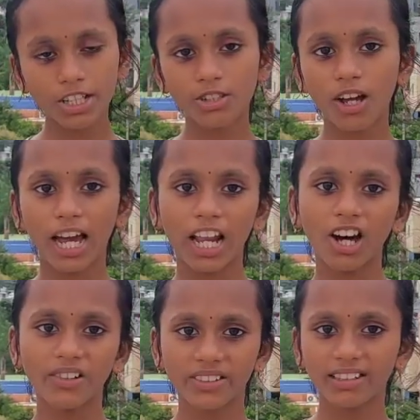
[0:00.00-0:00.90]
So,
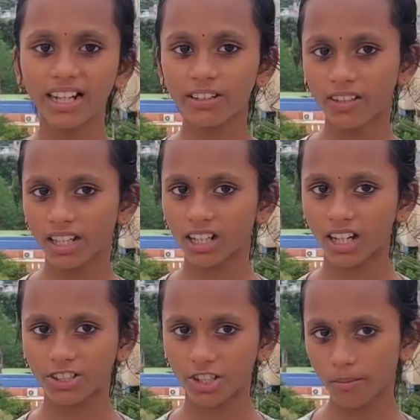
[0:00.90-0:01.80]
along with that, we can
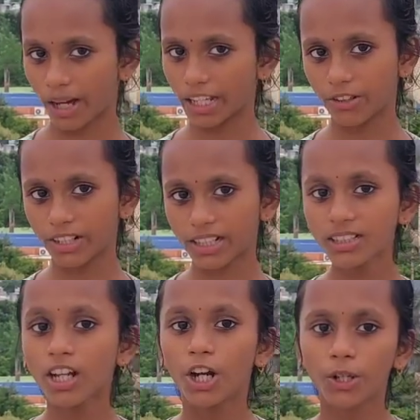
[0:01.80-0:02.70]
consume iodine
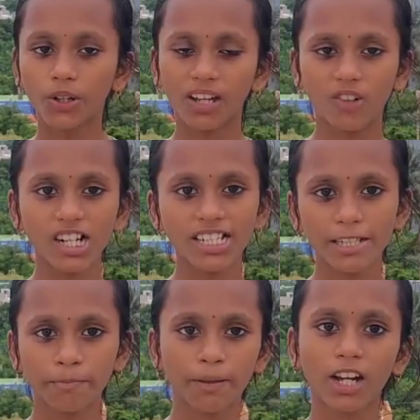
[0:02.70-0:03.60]
to avoid
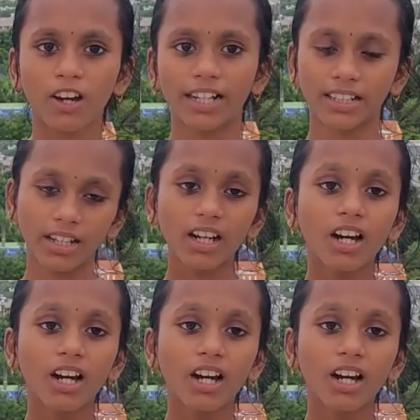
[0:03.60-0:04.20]
simple goiter.